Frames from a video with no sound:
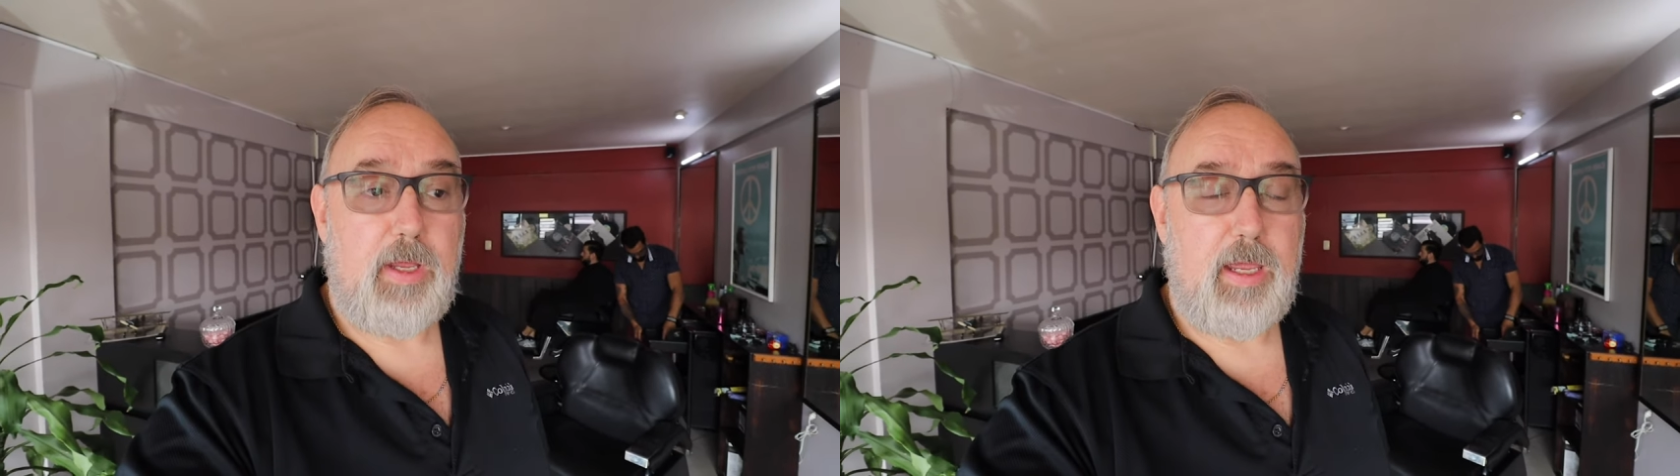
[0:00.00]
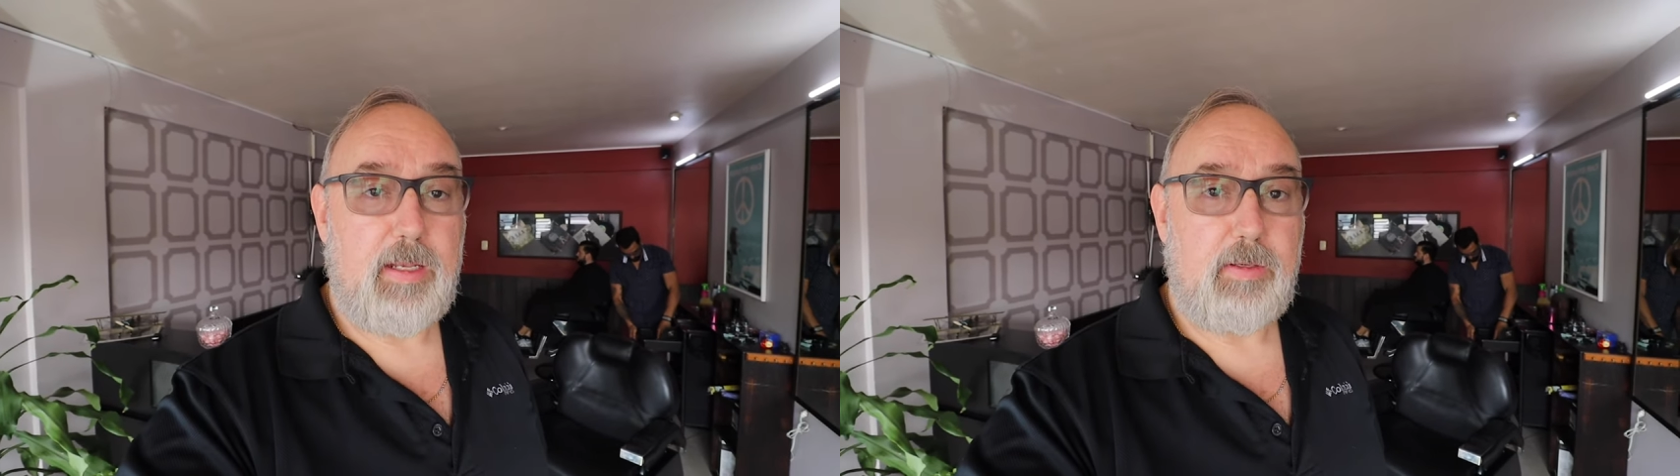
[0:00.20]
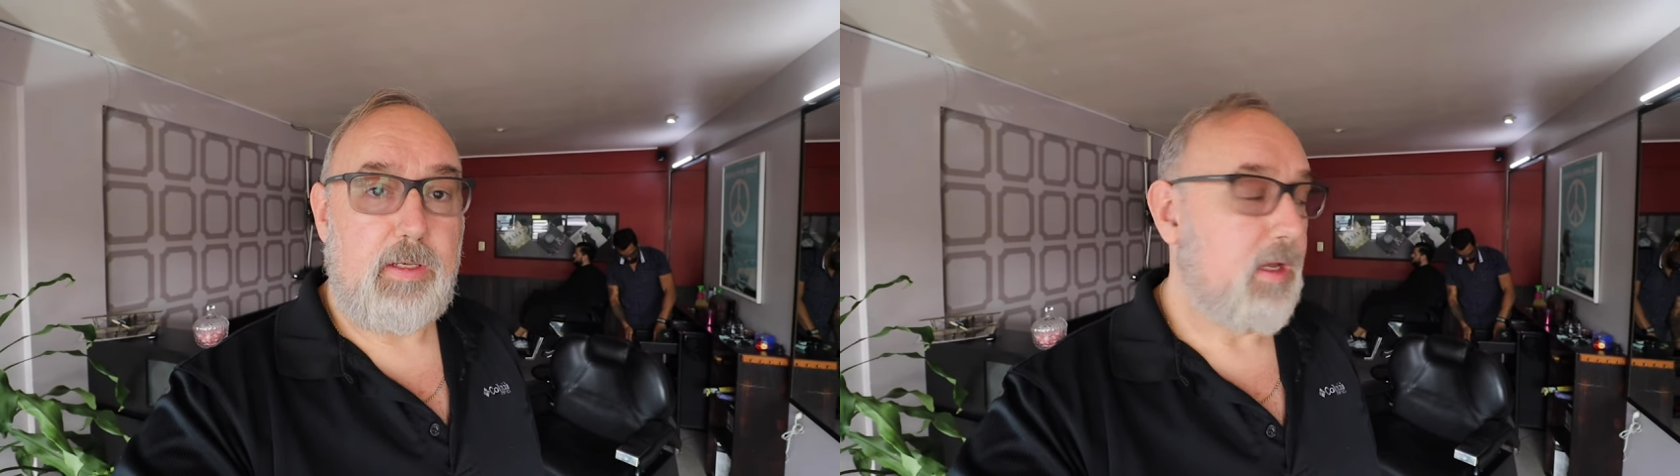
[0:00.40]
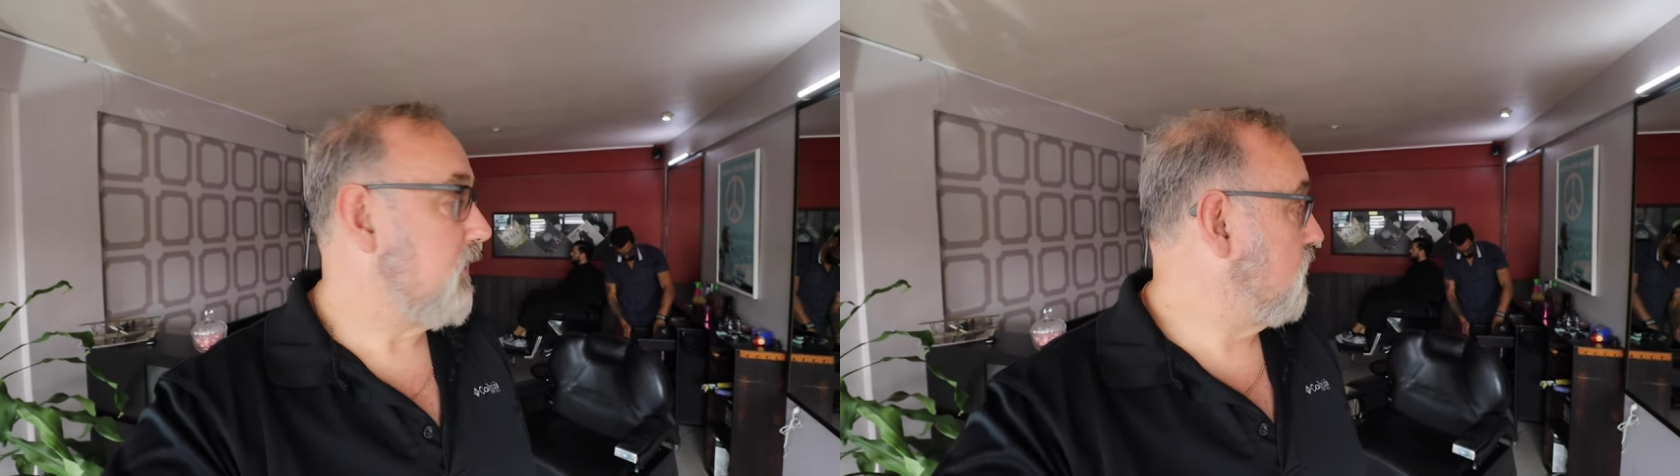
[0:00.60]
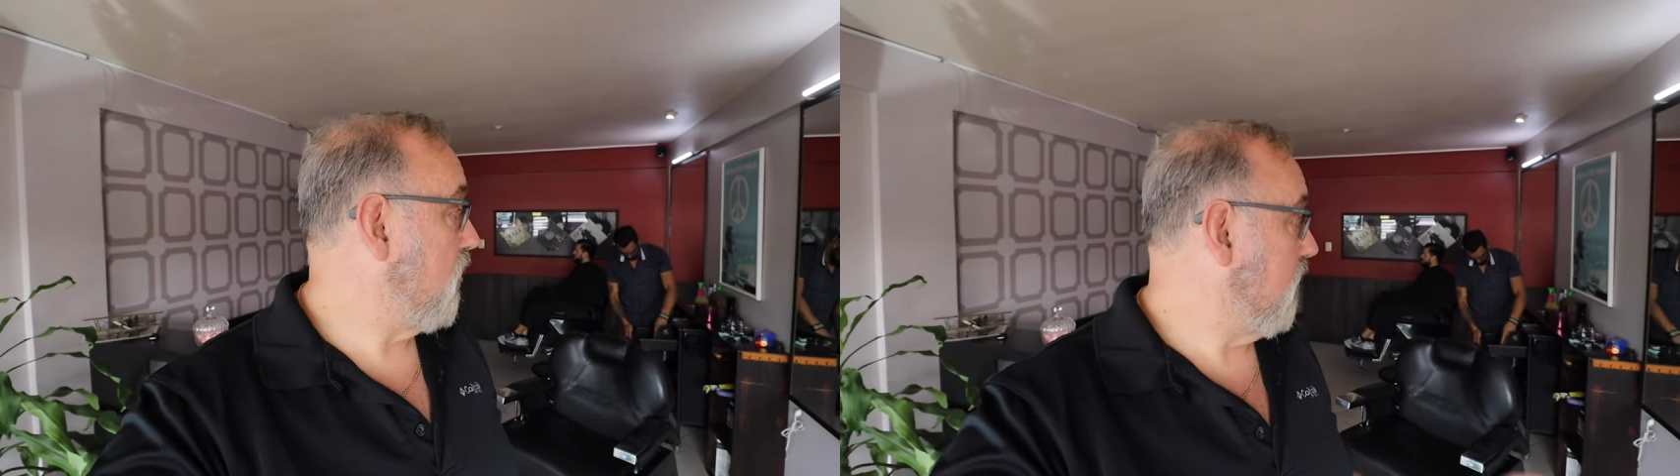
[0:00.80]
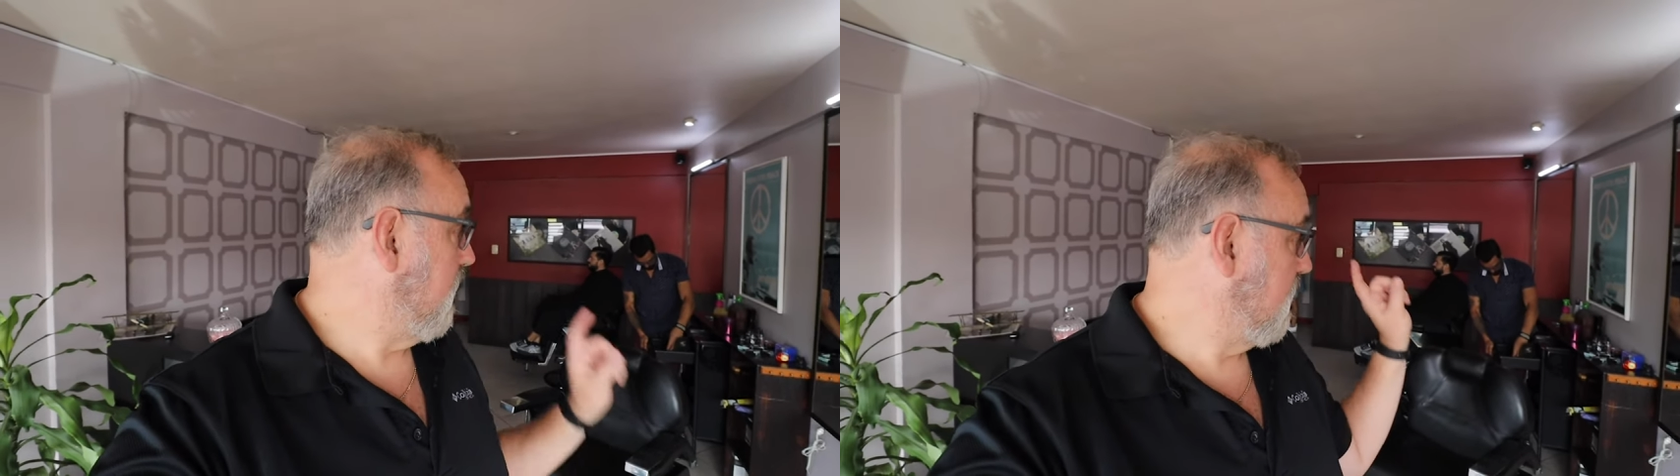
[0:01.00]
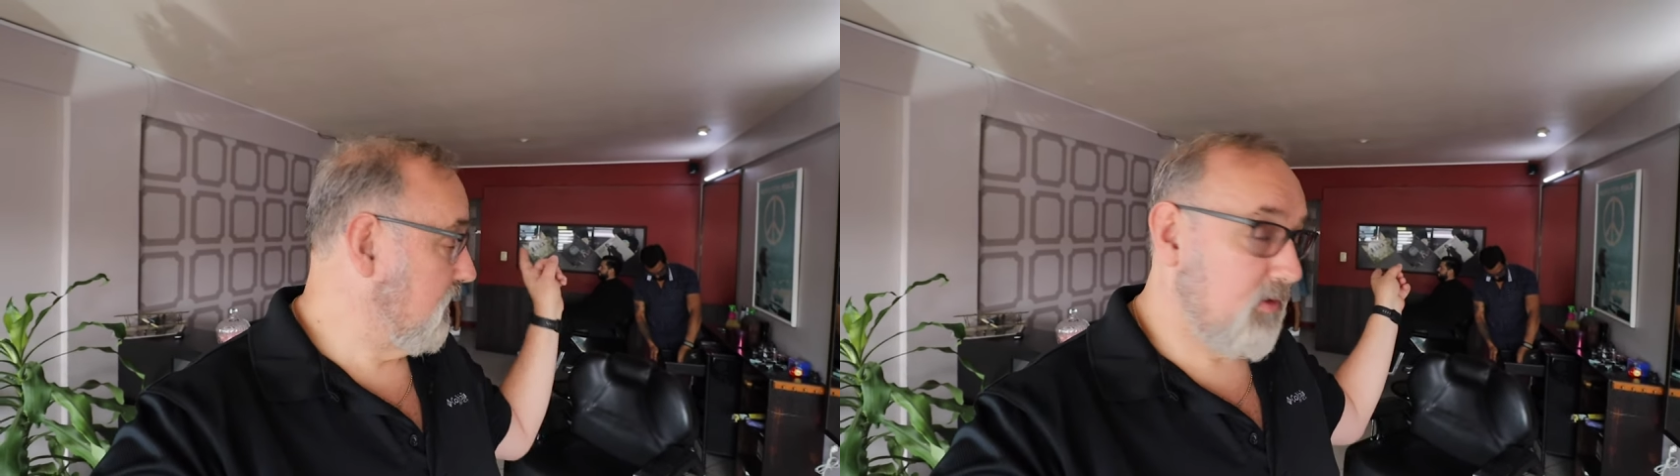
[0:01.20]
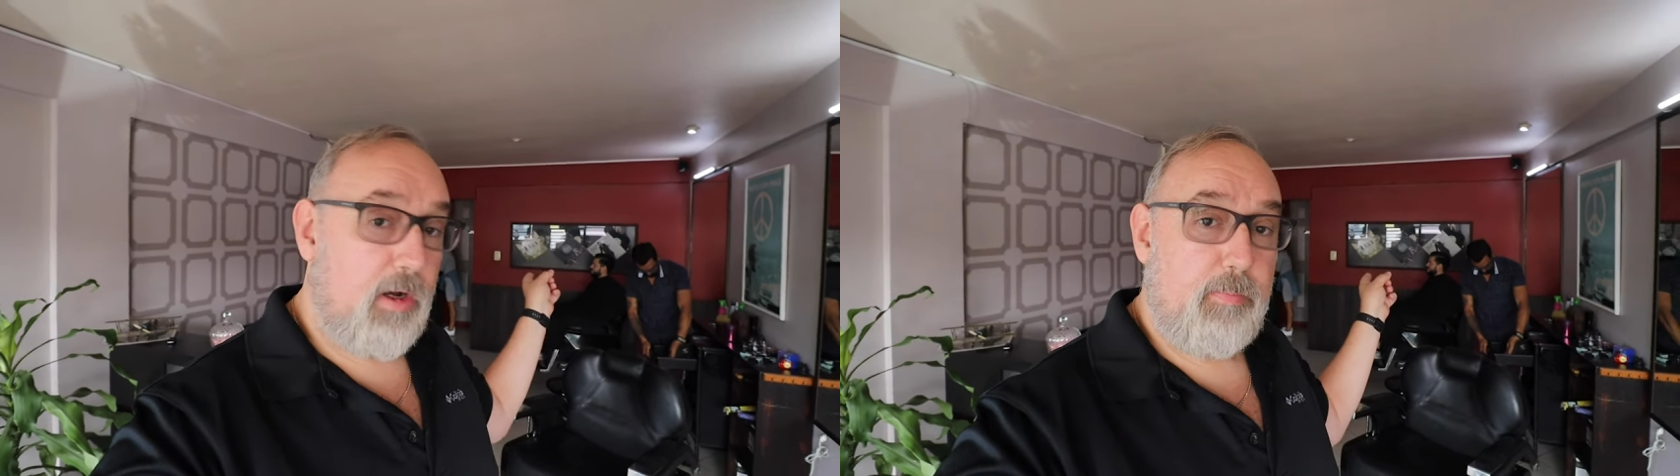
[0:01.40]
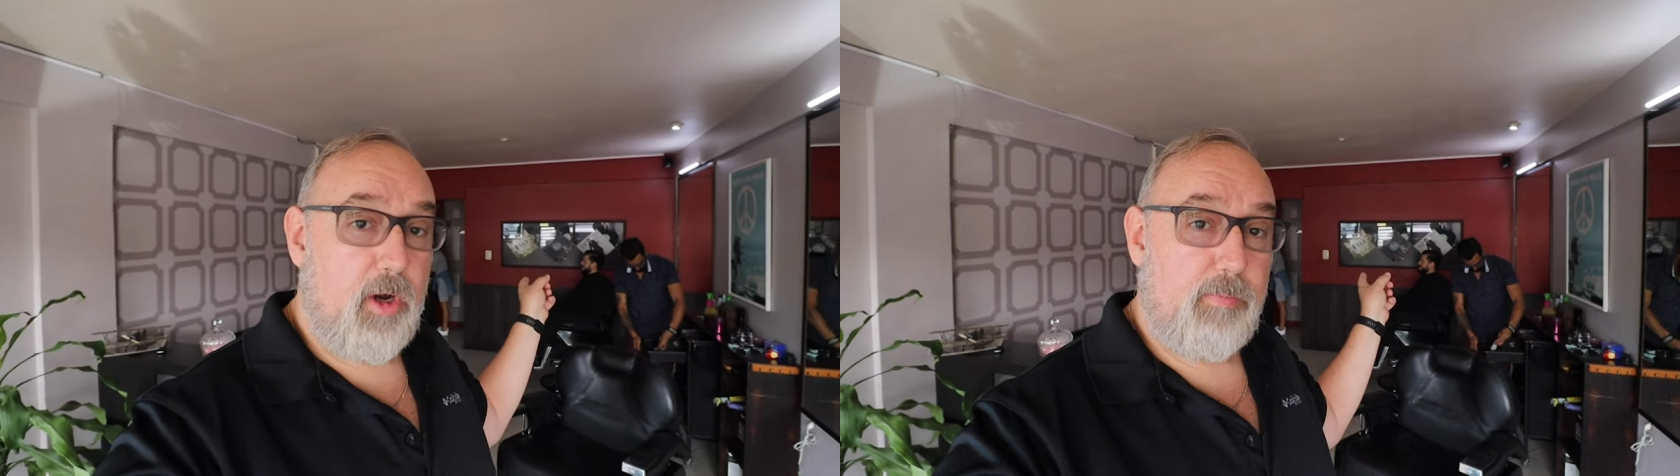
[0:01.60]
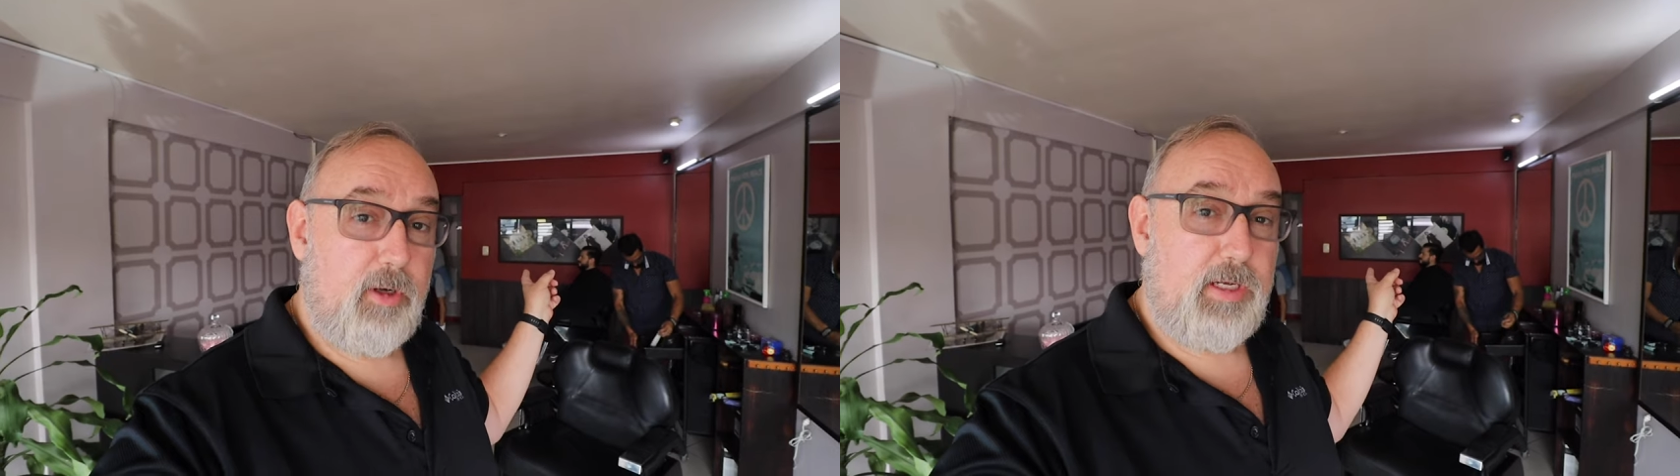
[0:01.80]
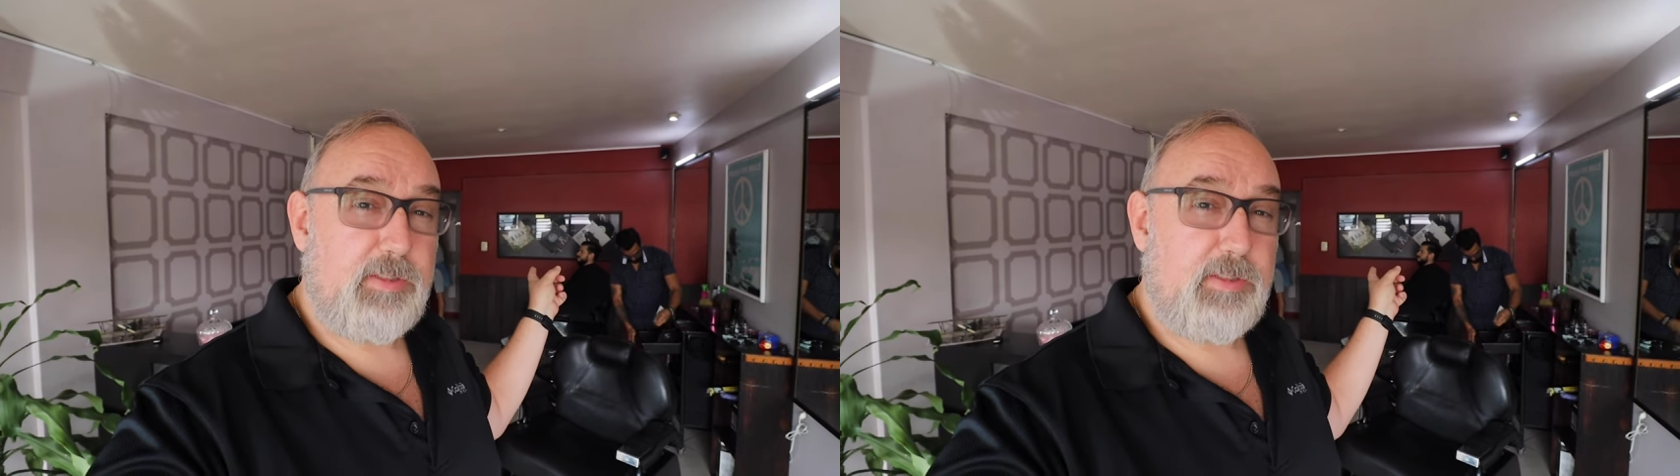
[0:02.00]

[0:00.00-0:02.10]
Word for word: and uh, Douglas is our barber.